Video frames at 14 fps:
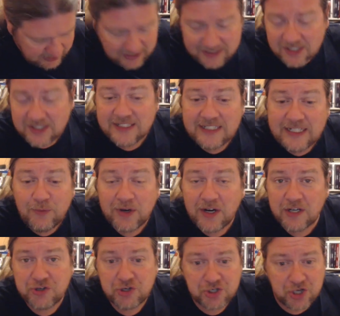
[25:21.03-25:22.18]
It's on a
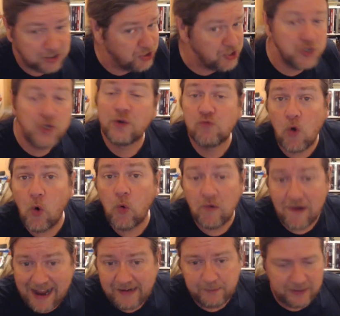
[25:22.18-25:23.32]
D100 chart, so you could roll
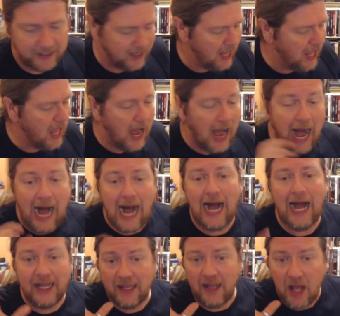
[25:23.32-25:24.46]
randomly.
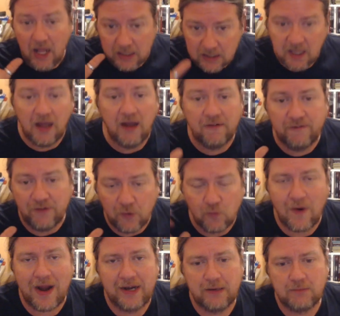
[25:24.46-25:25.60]
I love
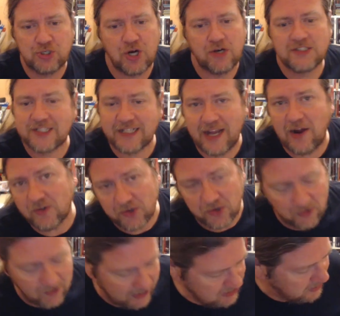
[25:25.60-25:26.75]
random charts and character
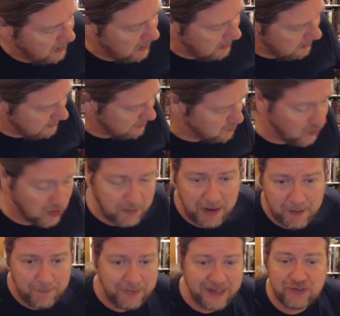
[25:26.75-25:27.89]
creation. That's one of my
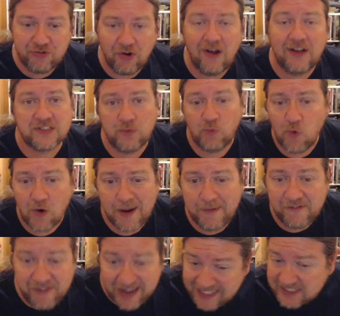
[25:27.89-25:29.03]
big draws to Warhammer
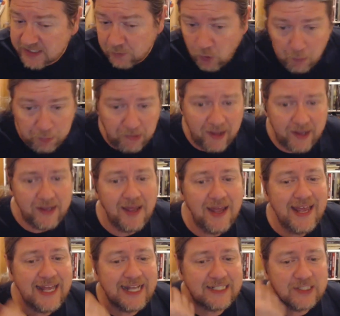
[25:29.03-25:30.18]
Fantasy Roleplay
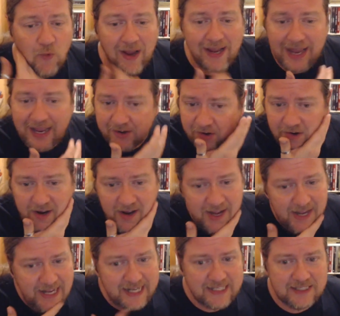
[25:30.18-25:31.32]
and Zweihander
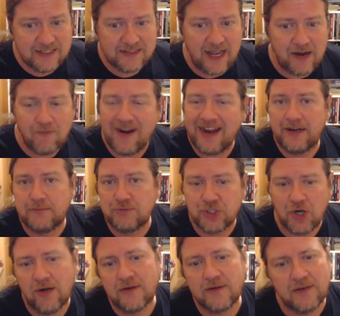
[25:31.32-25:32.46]
is that random
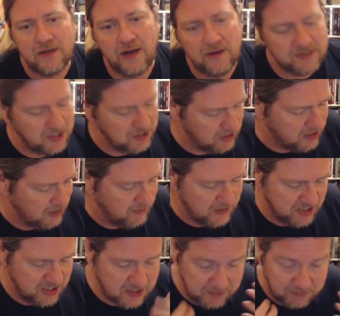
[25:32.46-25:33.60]
chart. So you
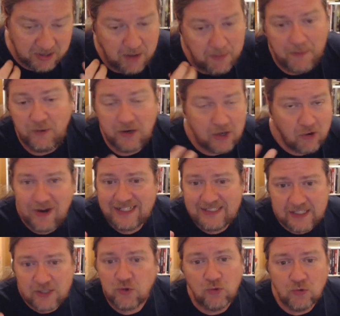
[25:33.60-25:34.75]
can just come up with
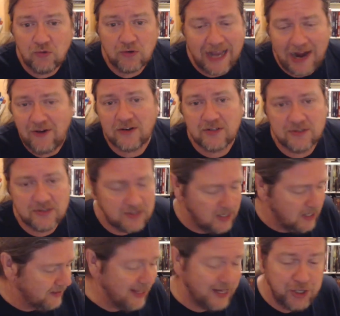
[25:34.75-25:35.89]
crazy cool characters
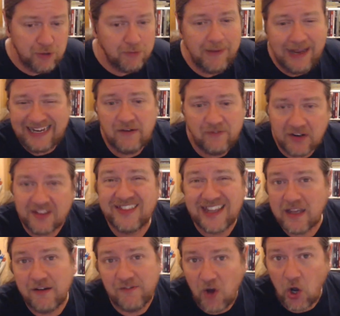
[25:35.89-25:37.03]
that you may never
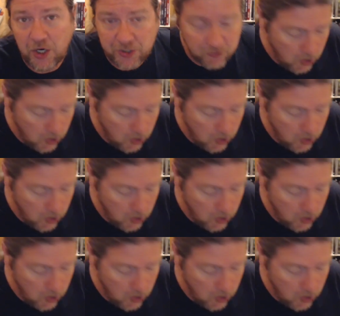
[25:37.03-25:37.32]
think of on your